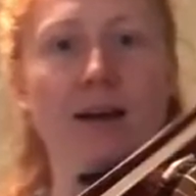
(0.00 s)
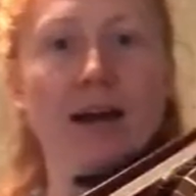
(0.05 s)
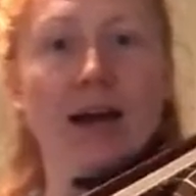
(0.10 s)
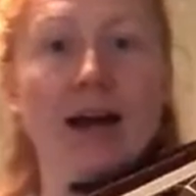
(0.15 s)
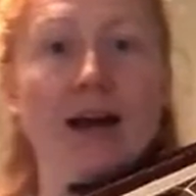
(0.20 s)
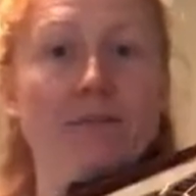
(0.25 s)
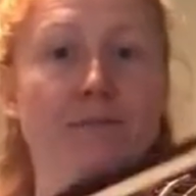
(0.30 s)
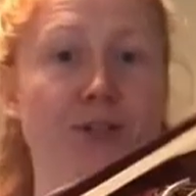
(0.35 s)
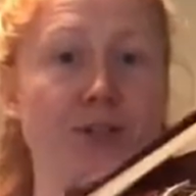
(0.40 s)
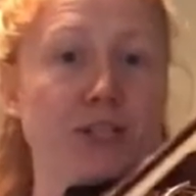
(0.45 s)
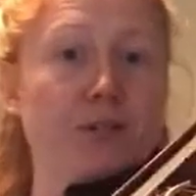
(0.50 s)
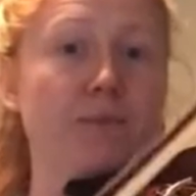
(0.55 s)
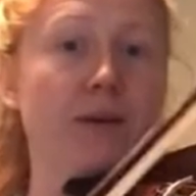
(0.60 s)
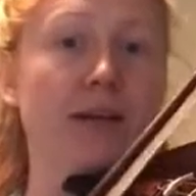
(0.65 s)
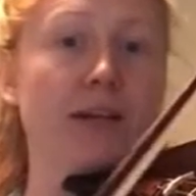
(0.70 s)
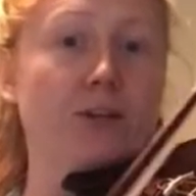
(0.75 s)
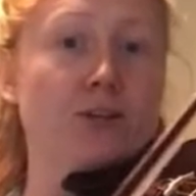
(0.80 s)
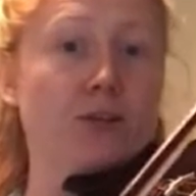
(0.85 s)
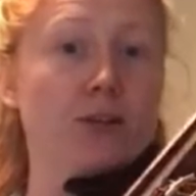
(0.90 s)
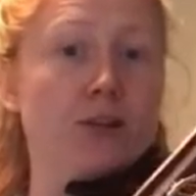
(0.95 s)
I'm just
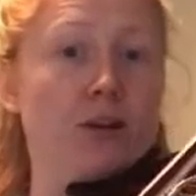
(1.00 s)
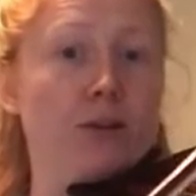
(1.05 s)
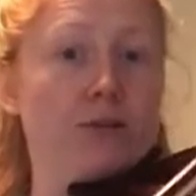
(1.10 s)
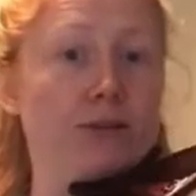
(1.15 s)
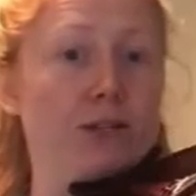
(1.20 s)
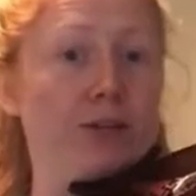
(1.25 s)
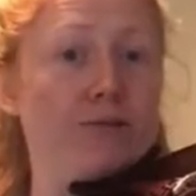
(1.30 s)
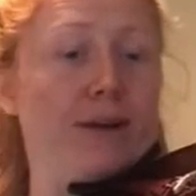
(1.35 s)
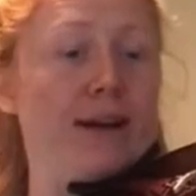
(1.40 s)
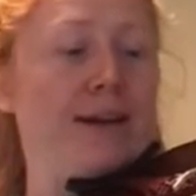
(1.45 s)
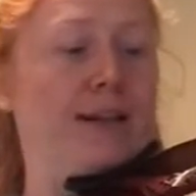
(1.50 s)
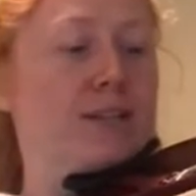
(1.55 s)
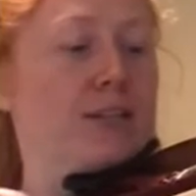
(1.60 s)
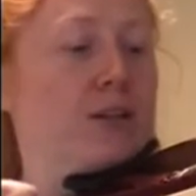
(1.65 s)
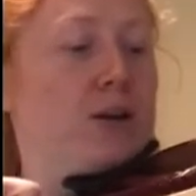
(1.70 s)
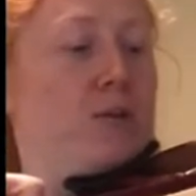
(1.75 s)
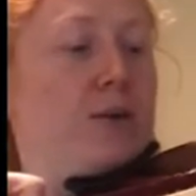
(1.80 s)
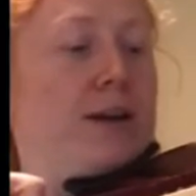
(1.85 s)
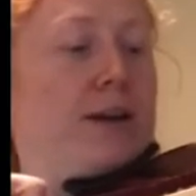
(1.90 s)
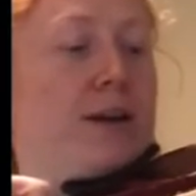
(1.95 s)
making sure the notes are right.
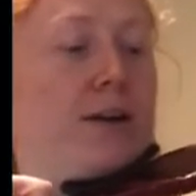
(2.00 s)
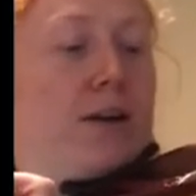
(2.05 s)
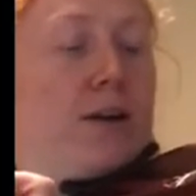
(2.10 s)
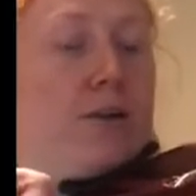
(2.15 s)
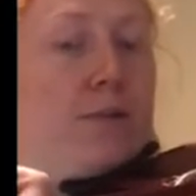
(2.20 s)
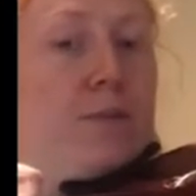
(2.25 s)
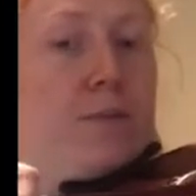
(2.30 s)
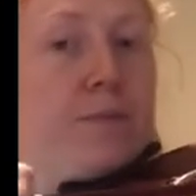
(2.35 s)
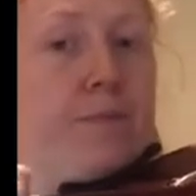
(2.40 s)
So we go.